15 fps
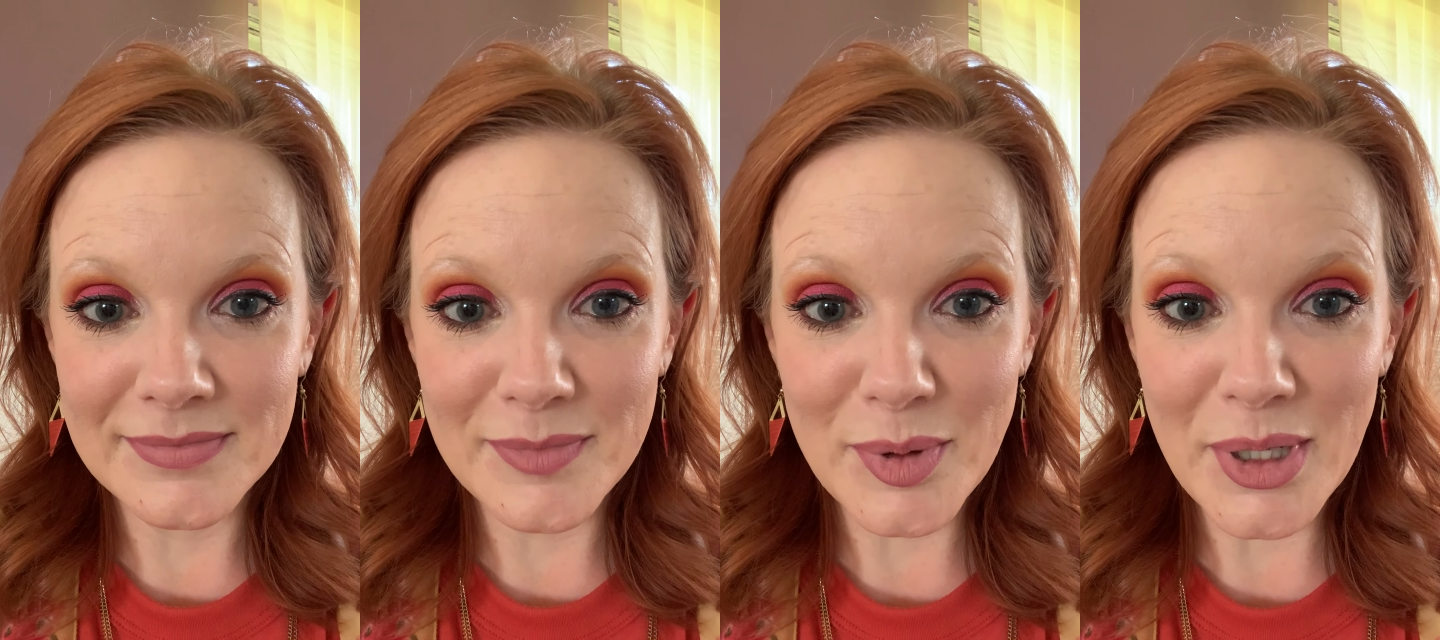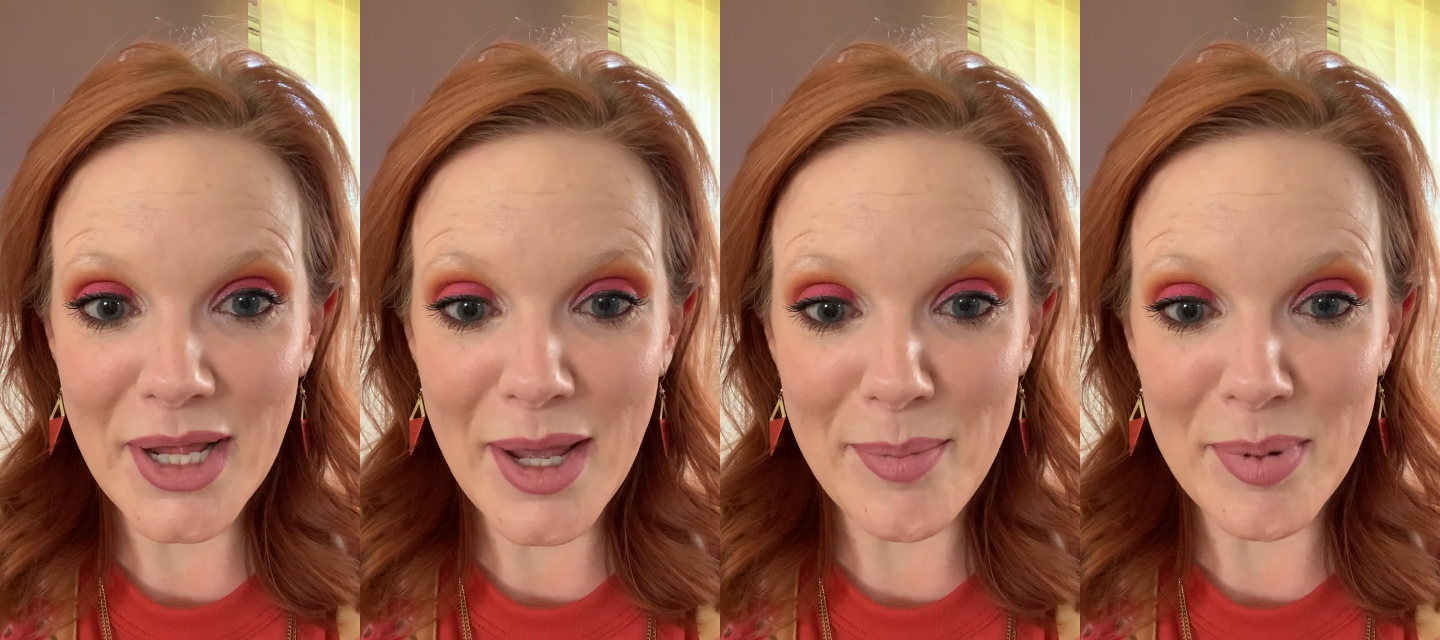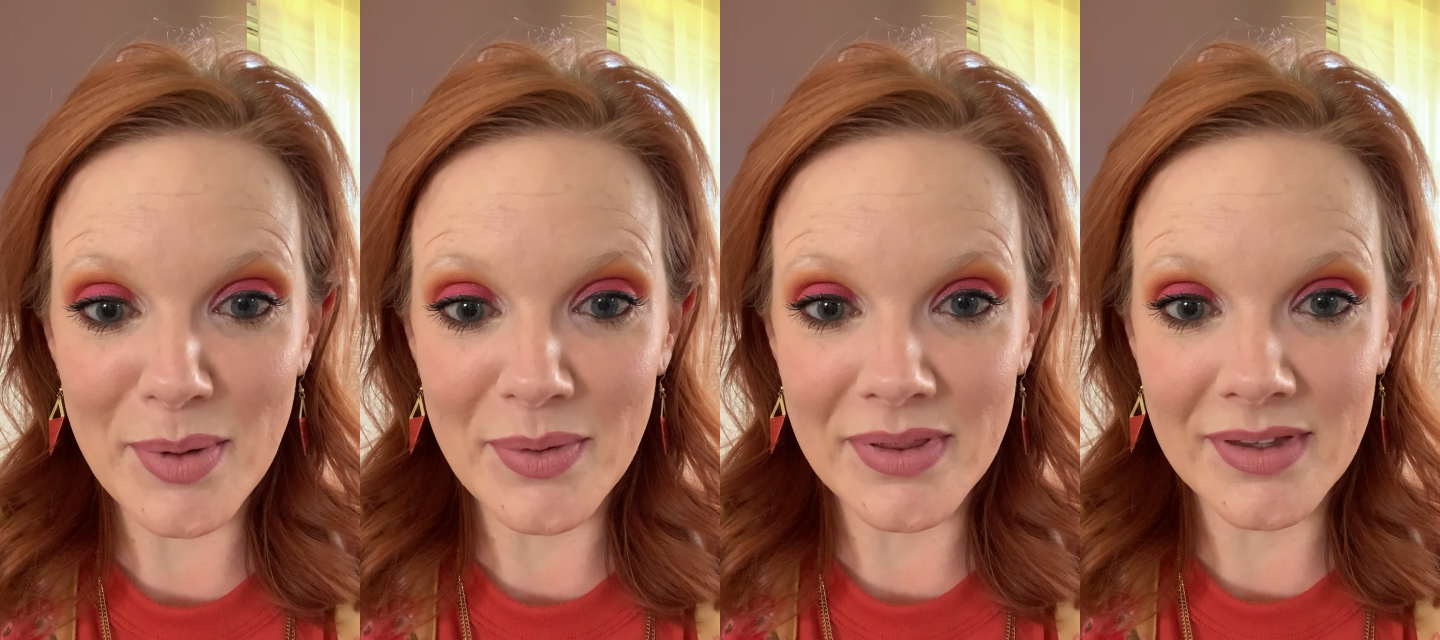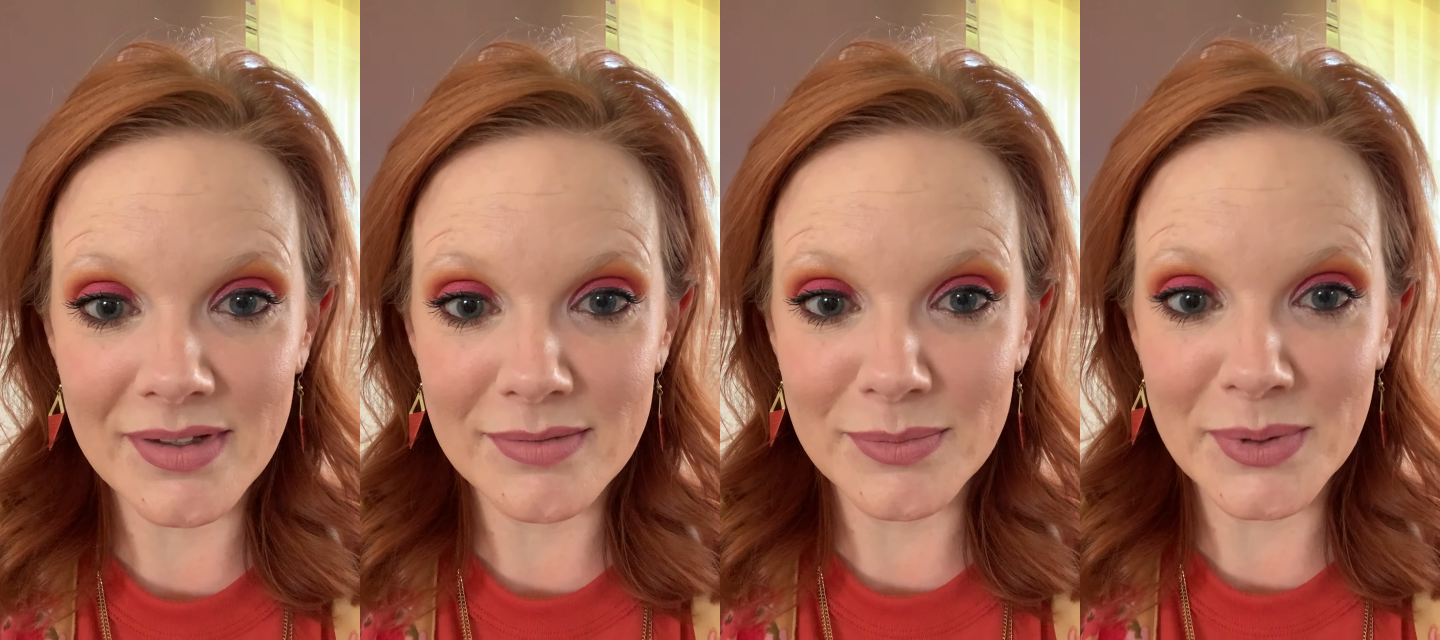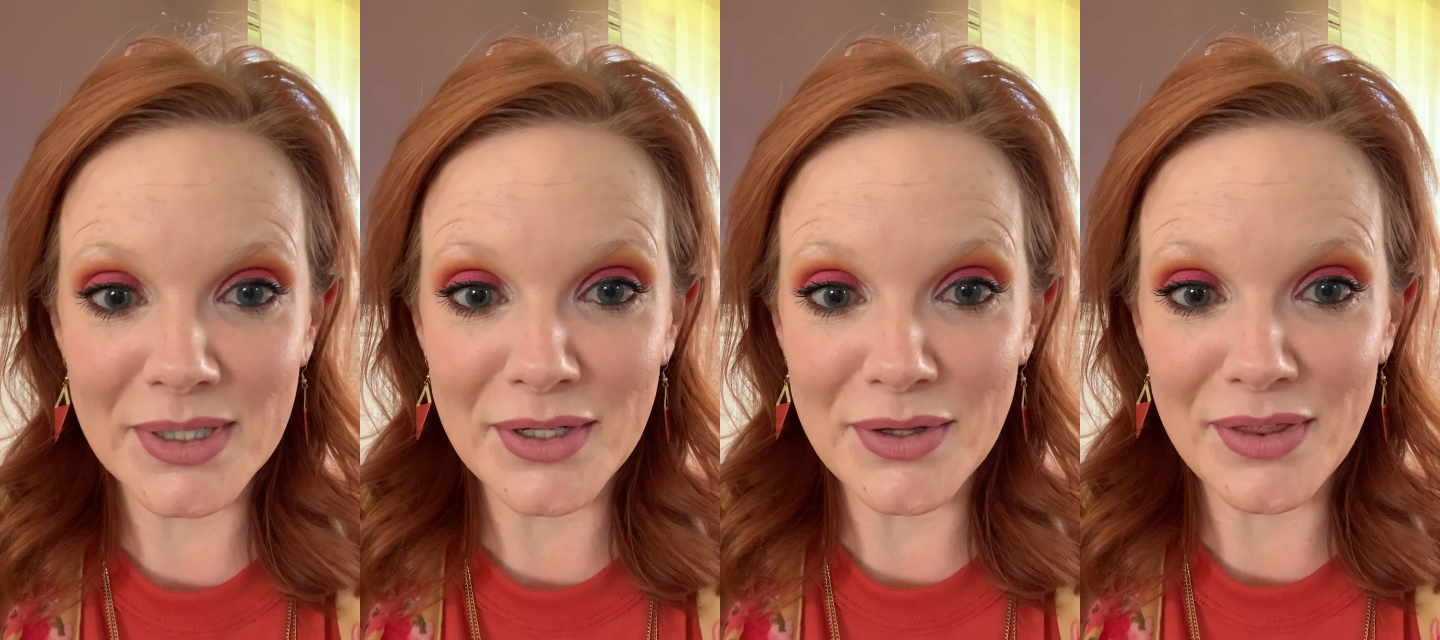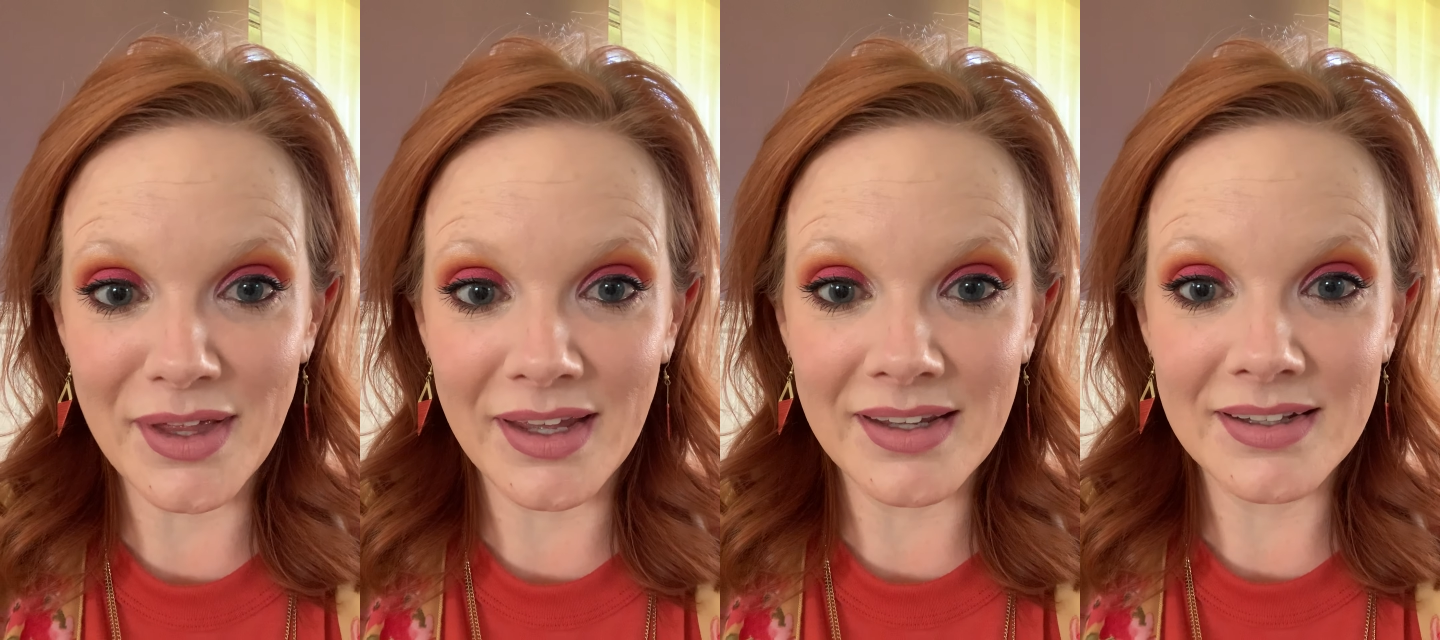Pretty happy with it. What do you
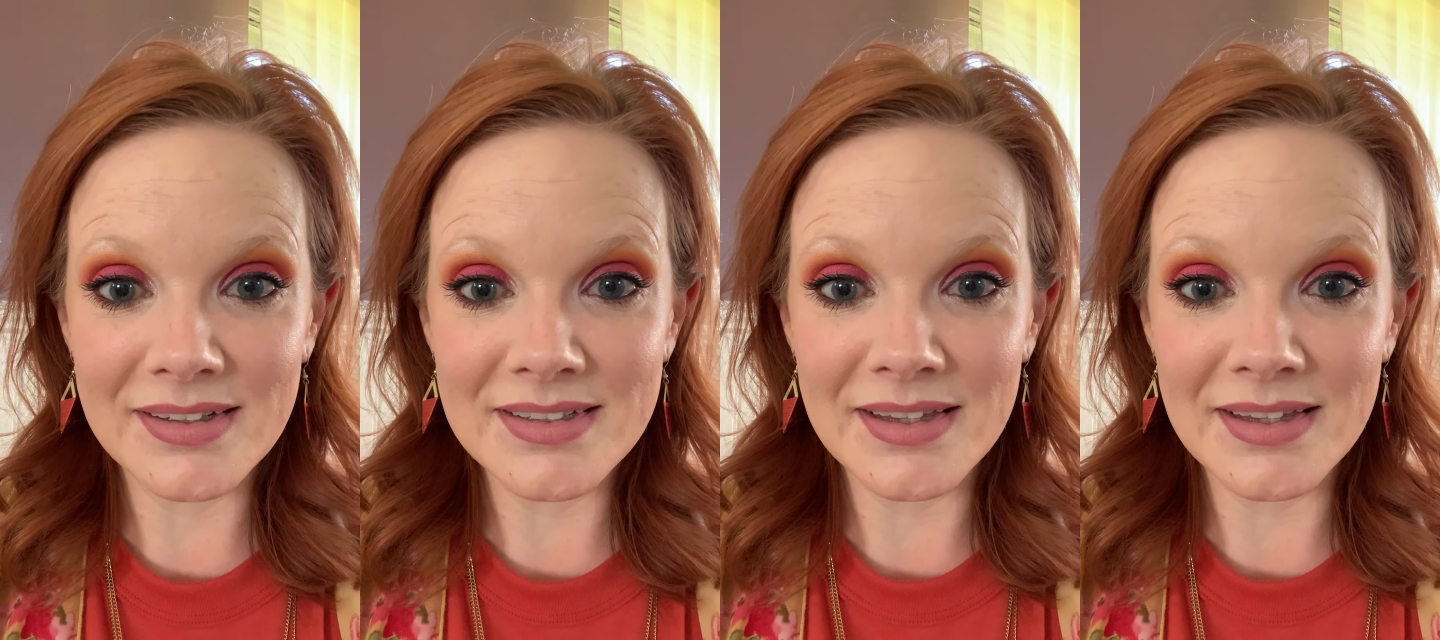think?